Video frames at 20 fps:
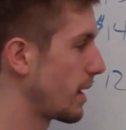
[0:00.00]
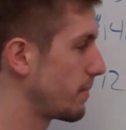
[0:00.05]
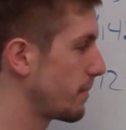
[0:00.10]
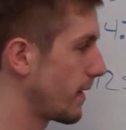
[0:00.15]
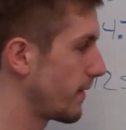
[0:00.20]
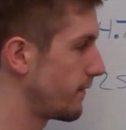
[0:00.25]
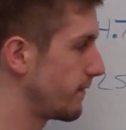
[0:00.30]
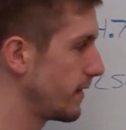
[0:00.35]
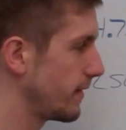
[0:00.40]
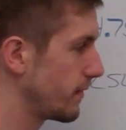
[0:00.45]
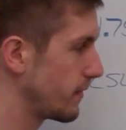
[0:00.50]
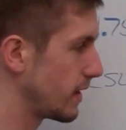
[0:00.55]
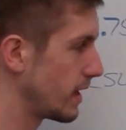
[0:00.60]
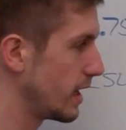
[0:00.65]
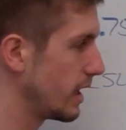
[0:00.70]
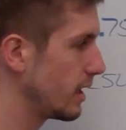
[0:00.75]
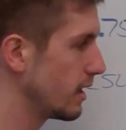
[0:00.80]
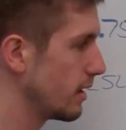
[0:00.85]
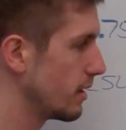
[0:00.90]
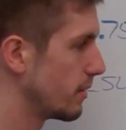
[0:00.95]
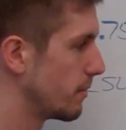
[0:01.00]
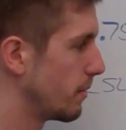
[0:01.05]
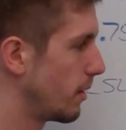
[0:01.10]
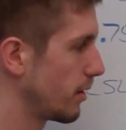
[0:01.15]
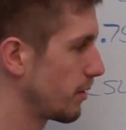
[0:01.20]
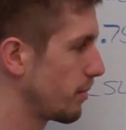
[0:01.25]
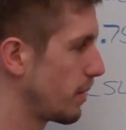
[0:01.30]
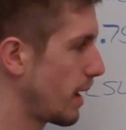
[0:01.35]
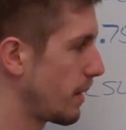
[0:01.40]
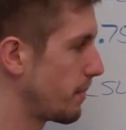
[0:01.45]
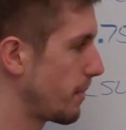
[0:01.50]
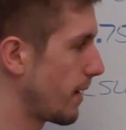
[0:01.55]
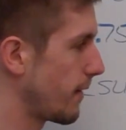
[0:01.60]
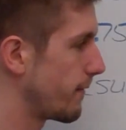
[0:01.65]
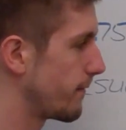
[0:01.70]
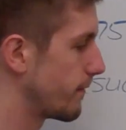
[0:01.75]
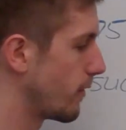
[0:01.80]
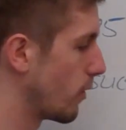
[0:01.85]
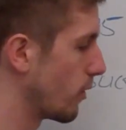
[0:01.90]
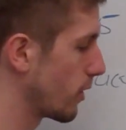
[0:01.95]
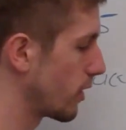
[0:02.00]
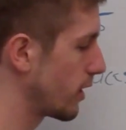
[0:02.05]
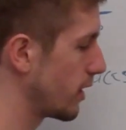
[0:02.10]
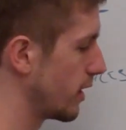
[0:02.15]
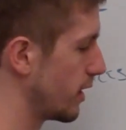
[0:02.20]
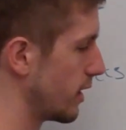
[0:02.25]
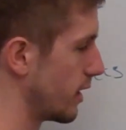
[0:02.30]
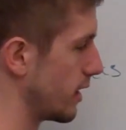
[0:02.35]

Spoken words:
it by 15, multiply it by 4,